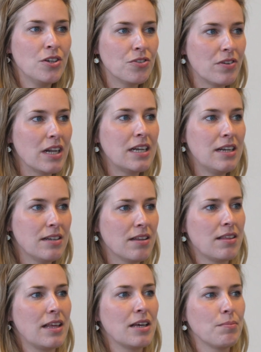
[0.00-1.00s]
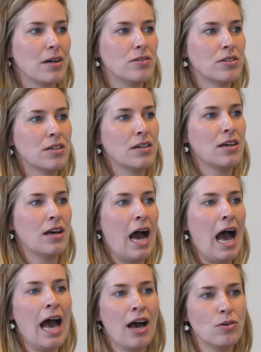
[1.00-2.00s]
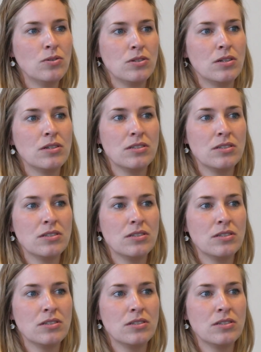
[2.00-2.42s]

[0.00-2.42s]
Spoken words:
you really need to think about how